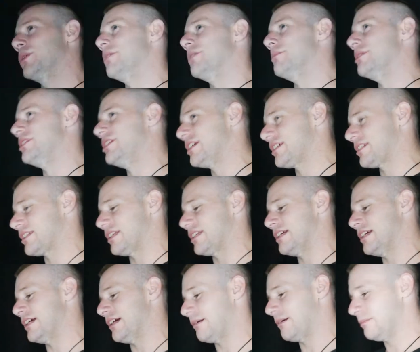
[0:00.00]
the Magician
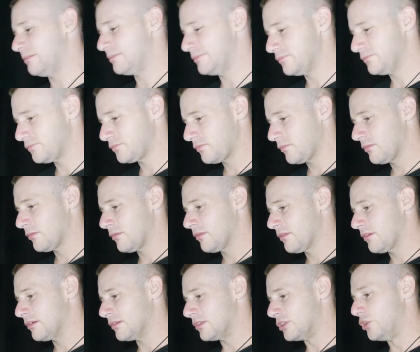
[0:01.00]
here.
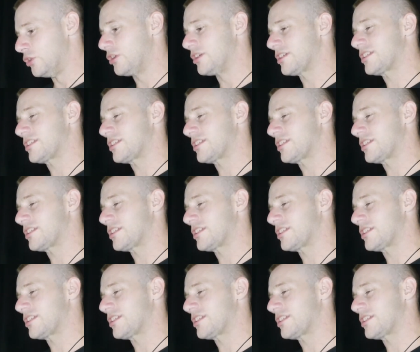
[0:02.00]
You can